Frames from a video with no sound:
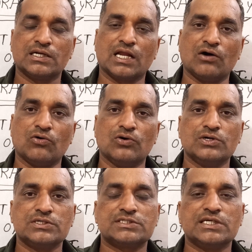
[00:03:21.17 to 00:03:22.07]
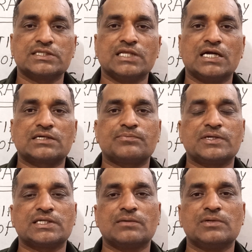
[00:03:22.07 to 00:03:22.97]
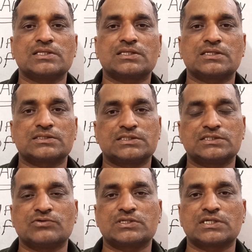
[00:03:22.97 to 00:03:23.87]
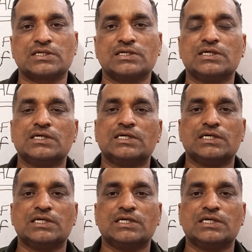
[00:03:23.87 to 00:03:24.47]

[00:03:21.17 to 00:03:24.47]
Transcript: Now seeing that pitiable situation,